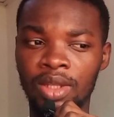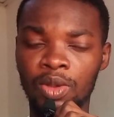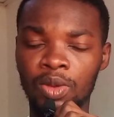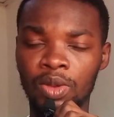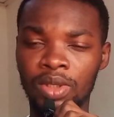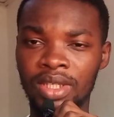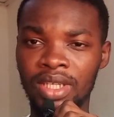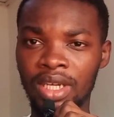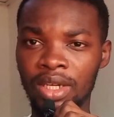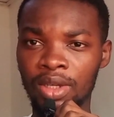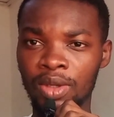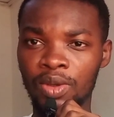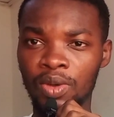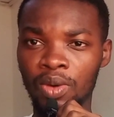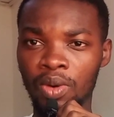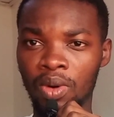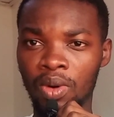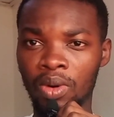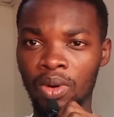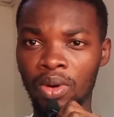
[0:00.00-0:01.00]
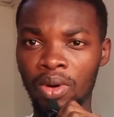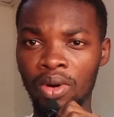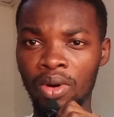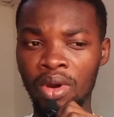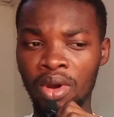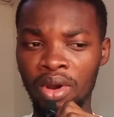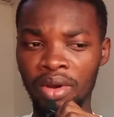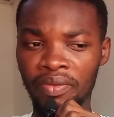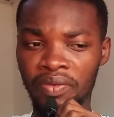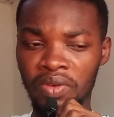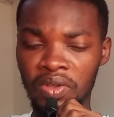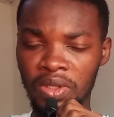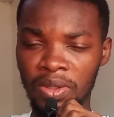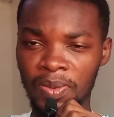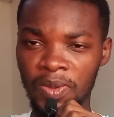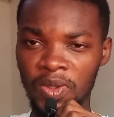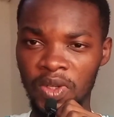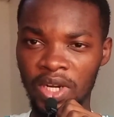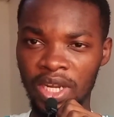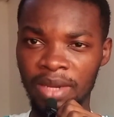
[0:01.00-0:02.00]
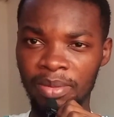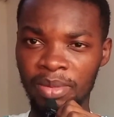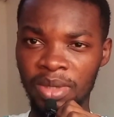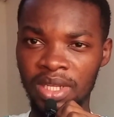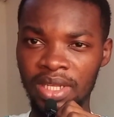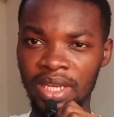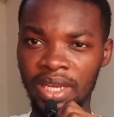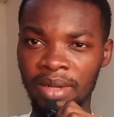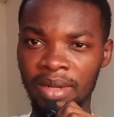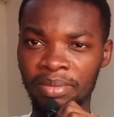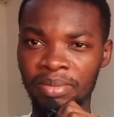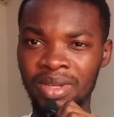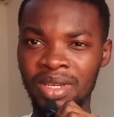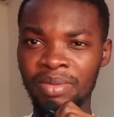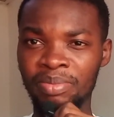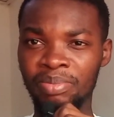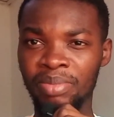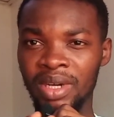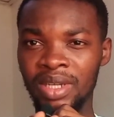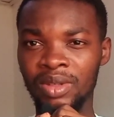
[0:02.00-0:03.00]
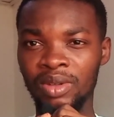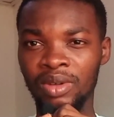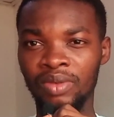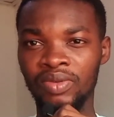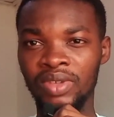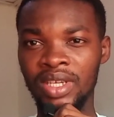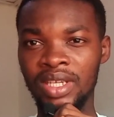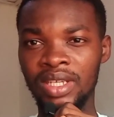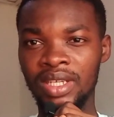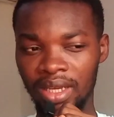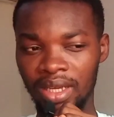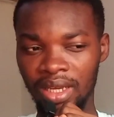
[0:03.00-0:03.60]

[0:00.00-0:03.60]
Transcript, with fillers: to thank you all for subscribing and being part of this